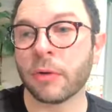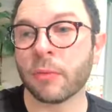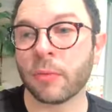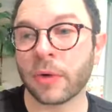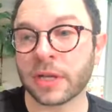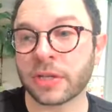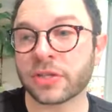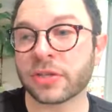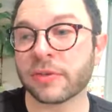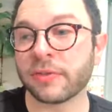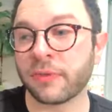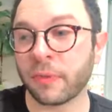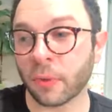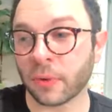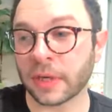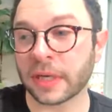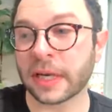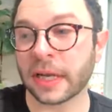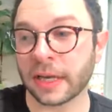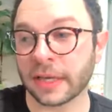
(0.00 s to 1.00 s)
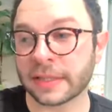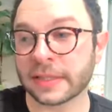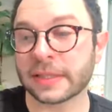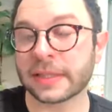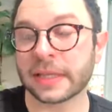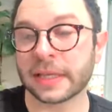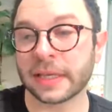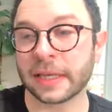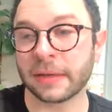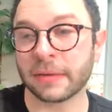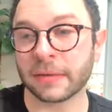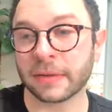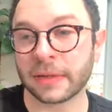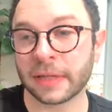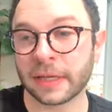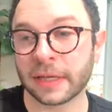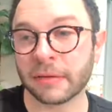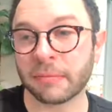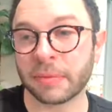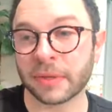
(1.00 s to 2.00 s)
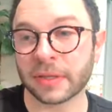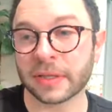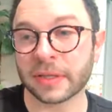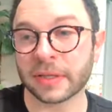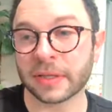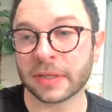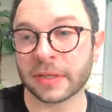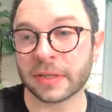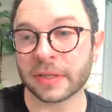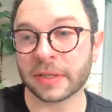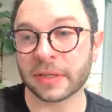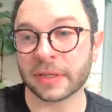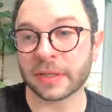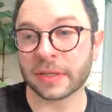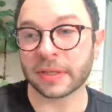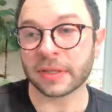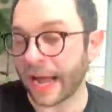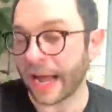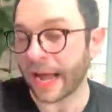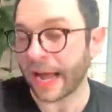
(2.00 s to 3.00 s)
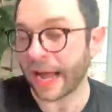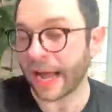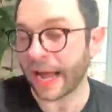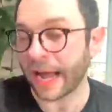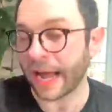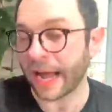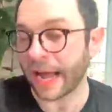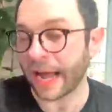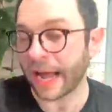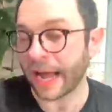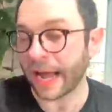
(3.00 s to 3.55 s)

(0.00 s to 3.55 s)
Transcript: which afforded us the ability to pay for gas,